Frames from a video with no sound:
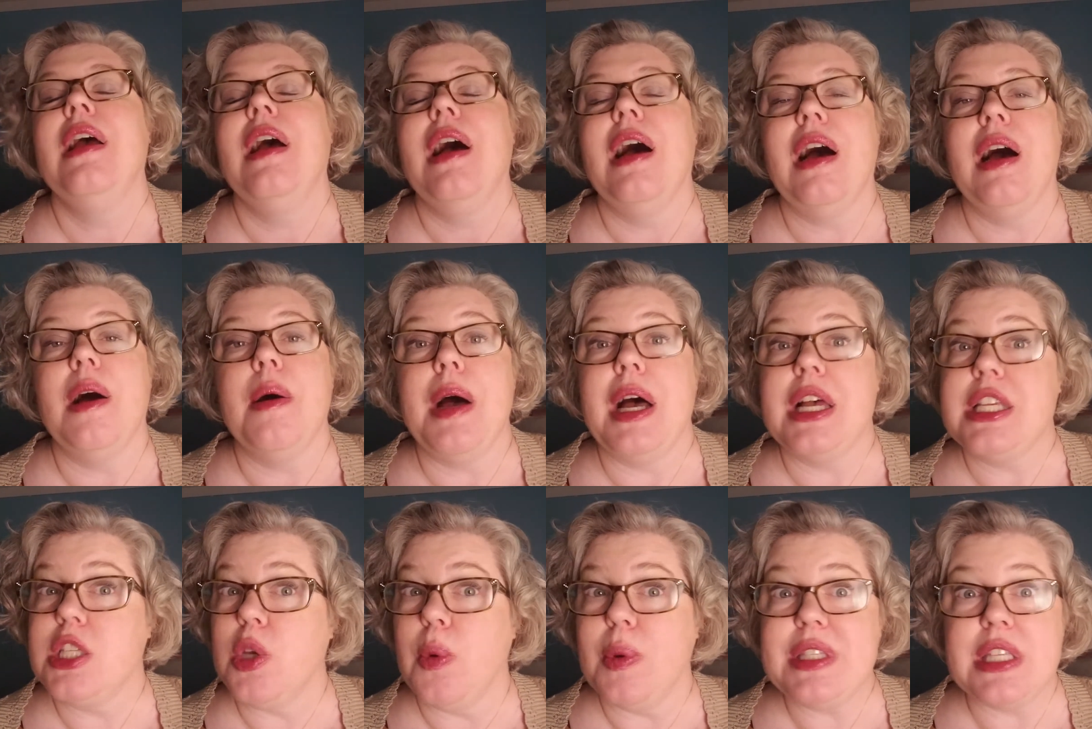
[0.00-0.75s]
Uh,
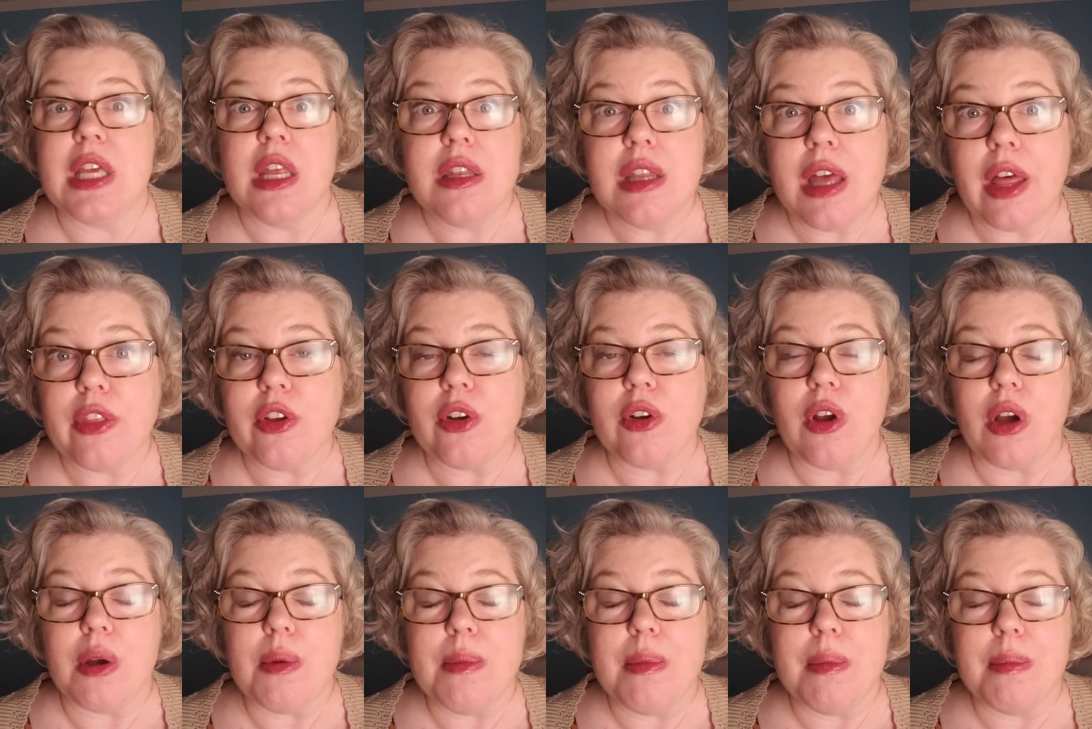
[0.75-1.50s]
so it's
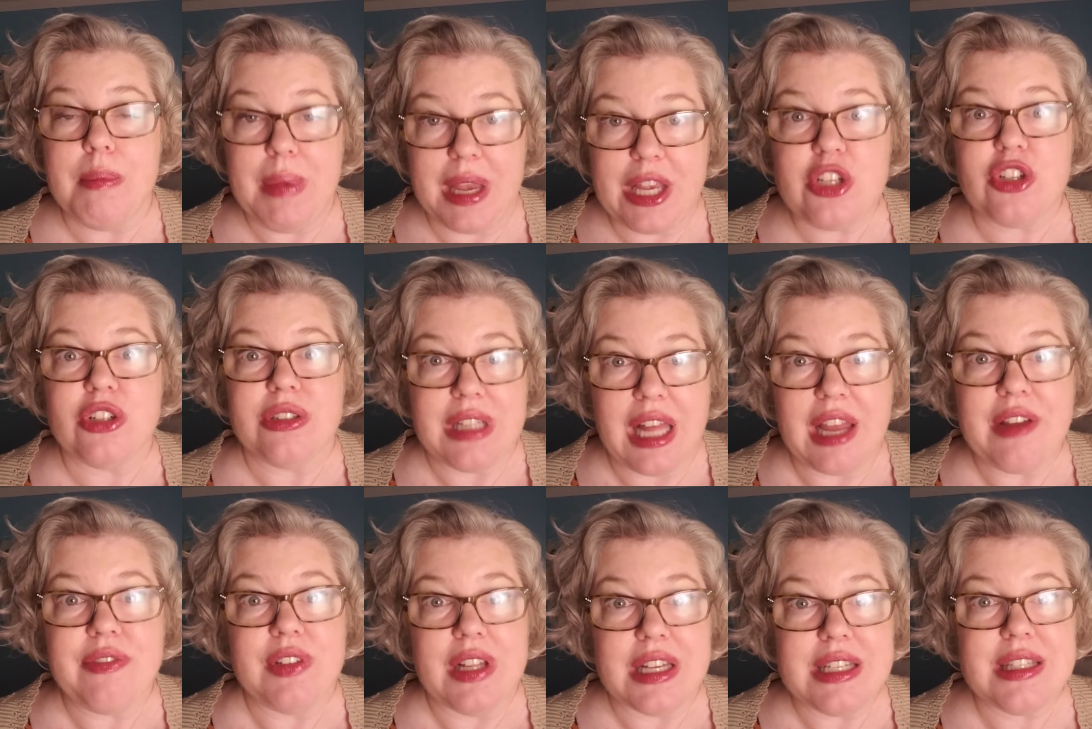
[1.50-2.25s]
another major
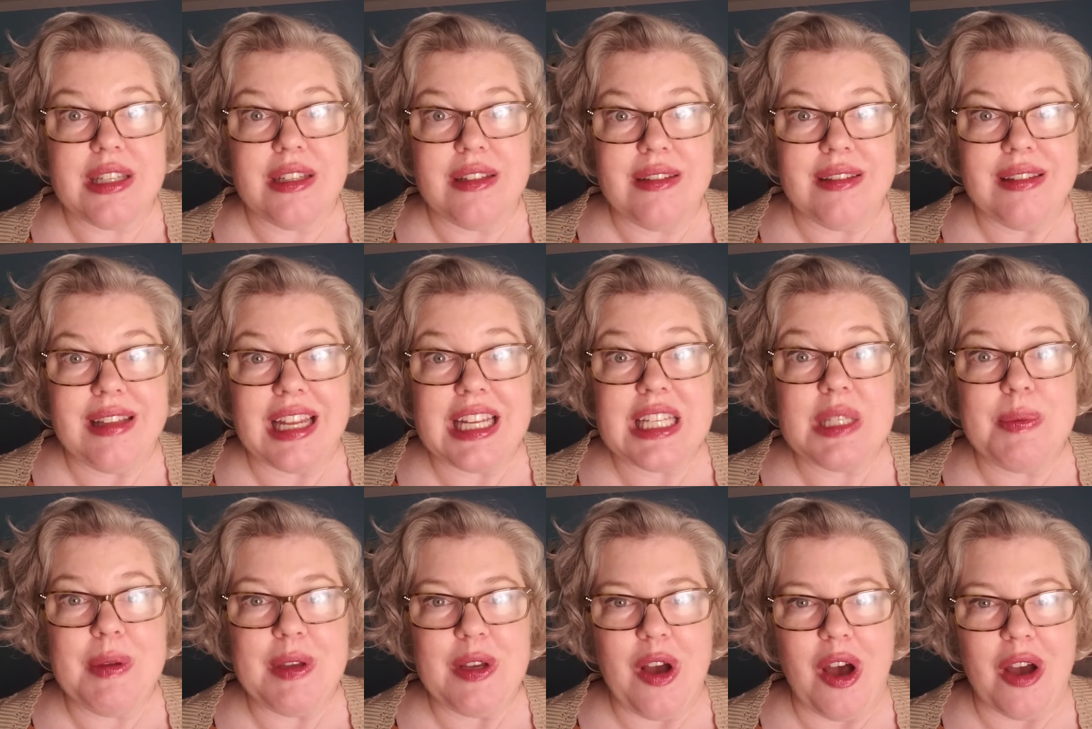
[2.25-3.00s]
life lesson that is
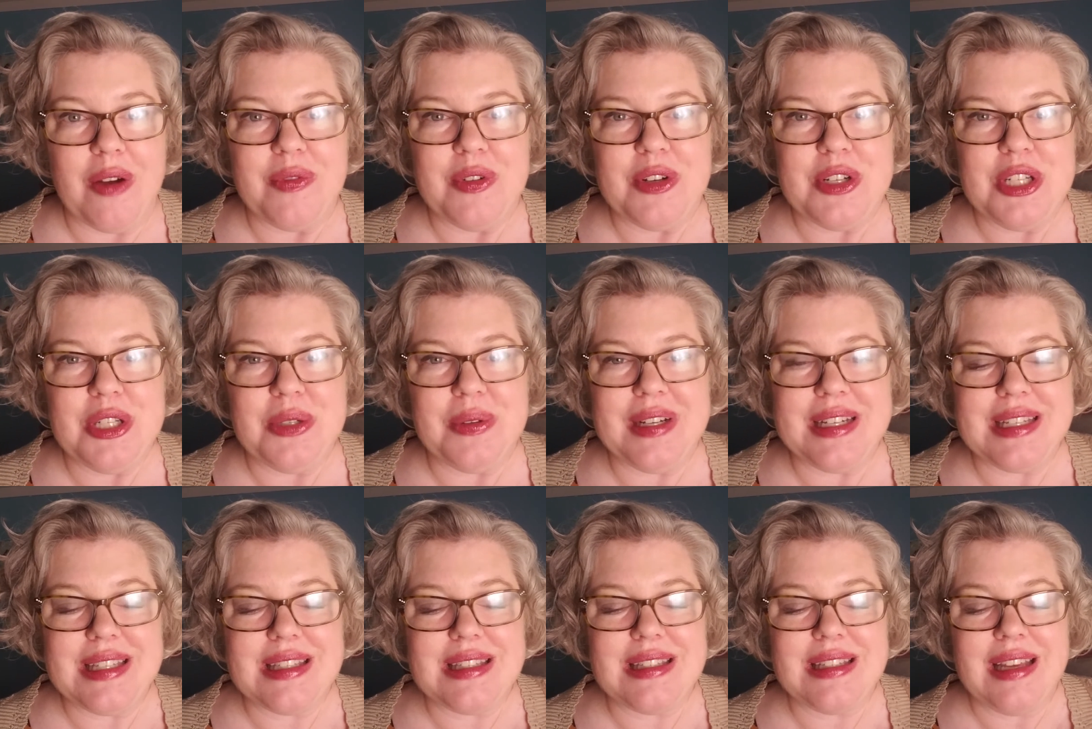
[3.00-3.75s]
being offered to
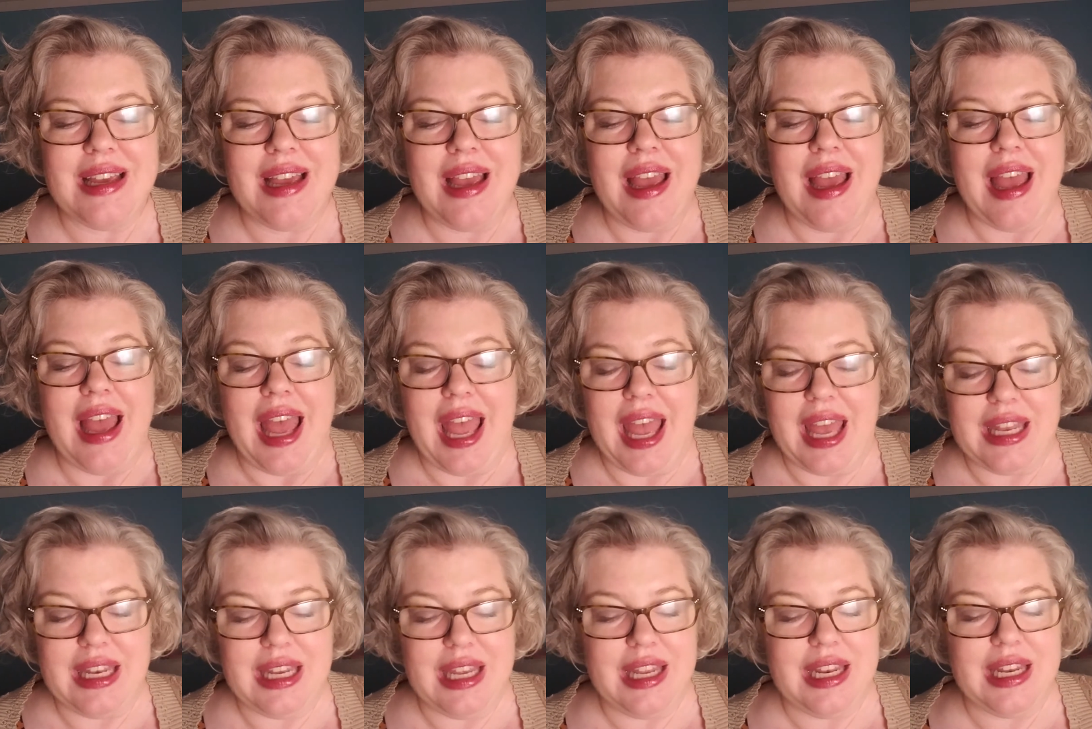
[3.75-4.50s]
us,
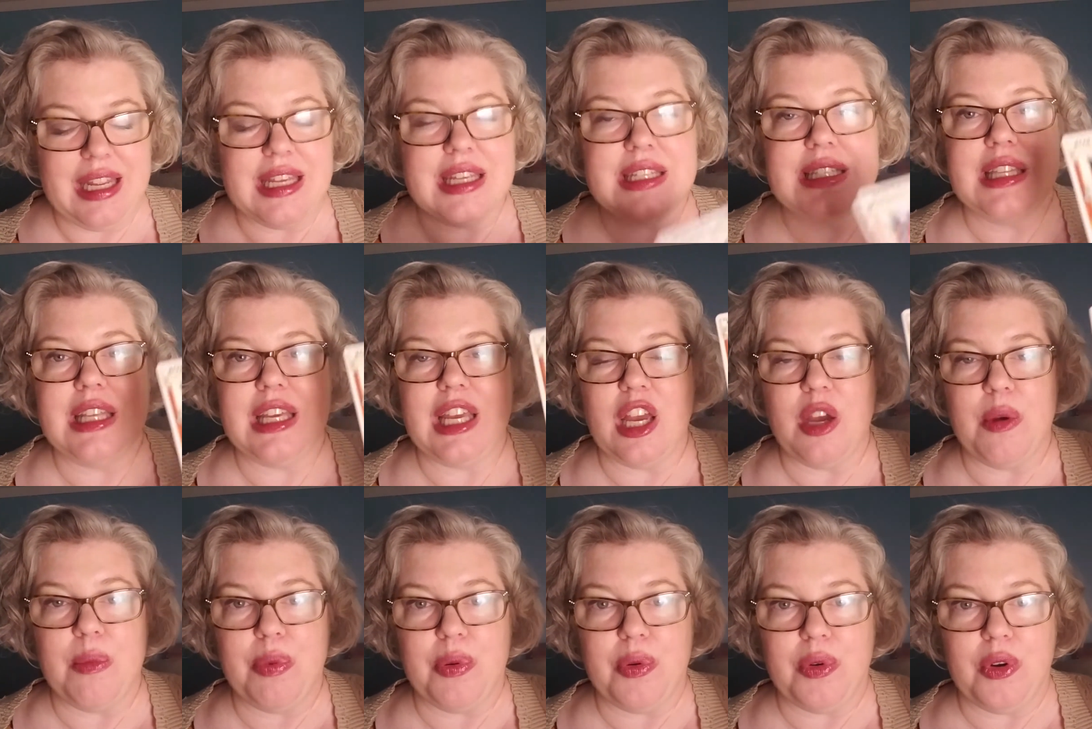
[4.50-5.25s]
and it is the
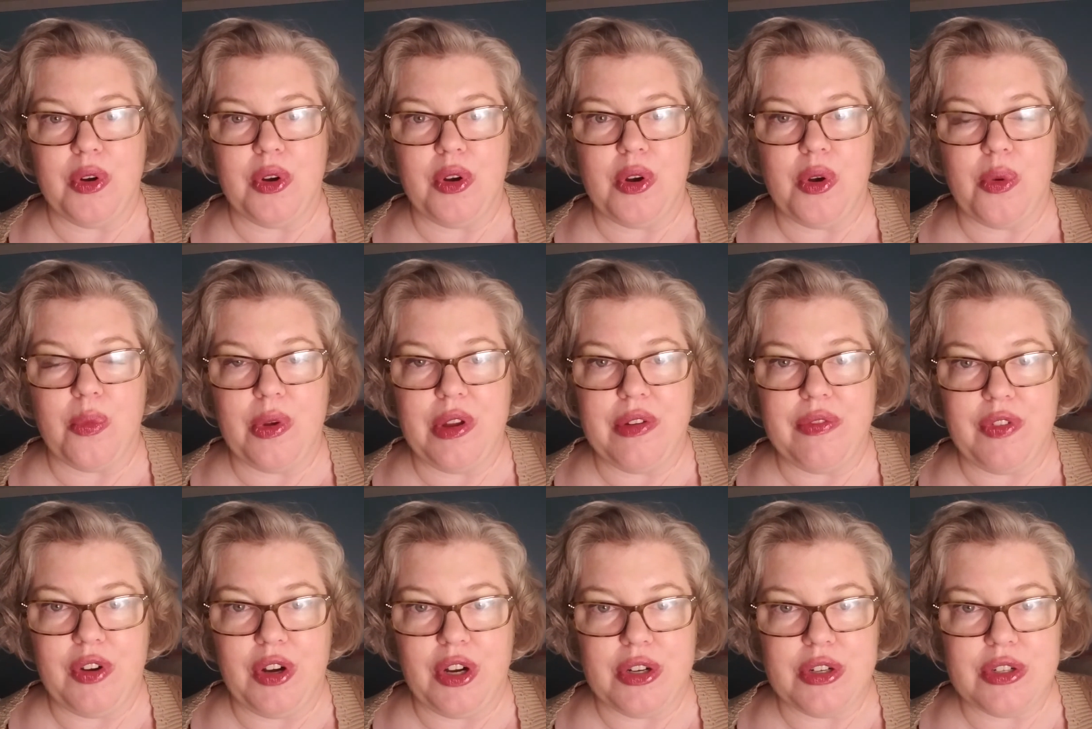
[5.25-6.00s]
Emperor
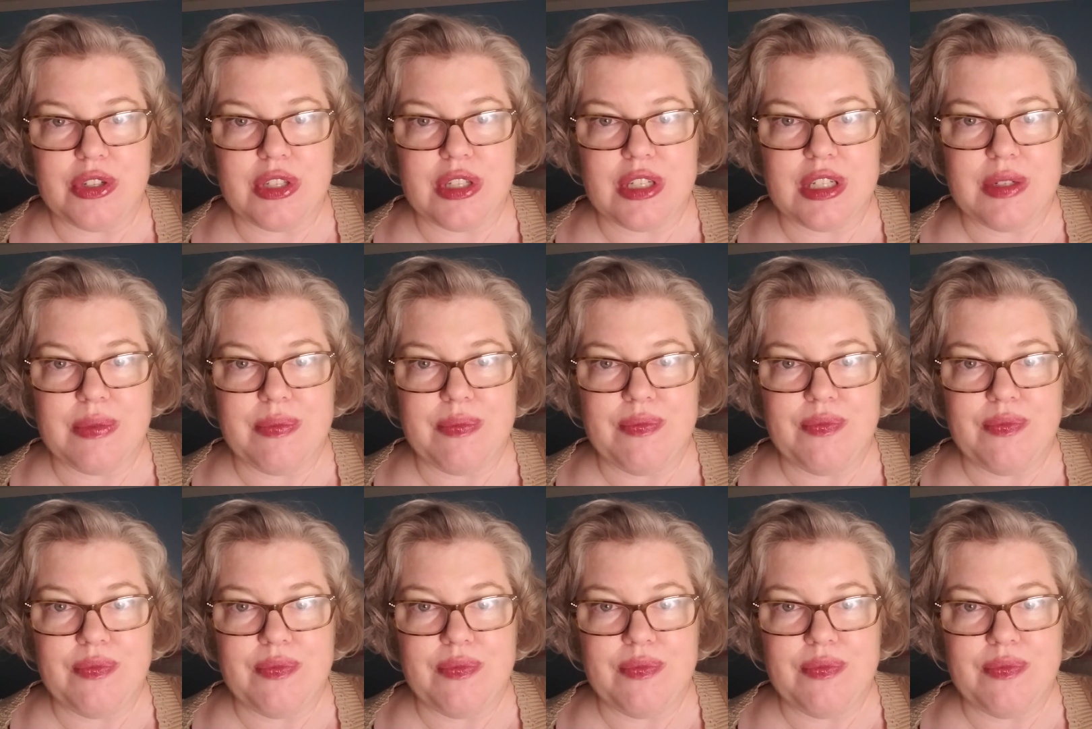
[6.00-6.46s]
reversed.